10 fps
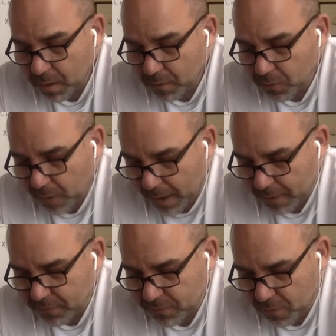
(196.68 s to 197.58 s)
So
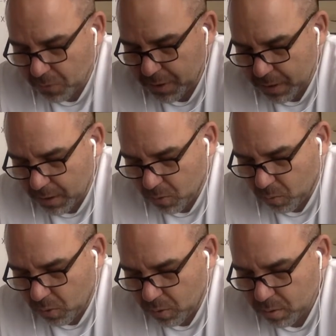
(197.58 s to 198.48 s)
x is going to
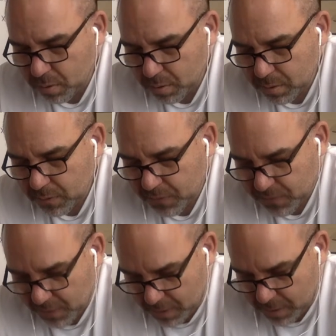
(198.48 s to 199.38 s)
equal
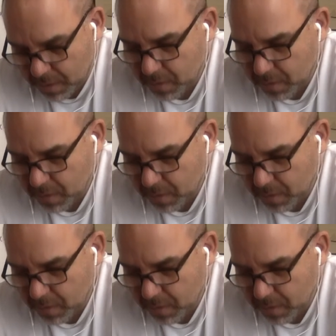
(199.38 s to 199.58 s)
C12.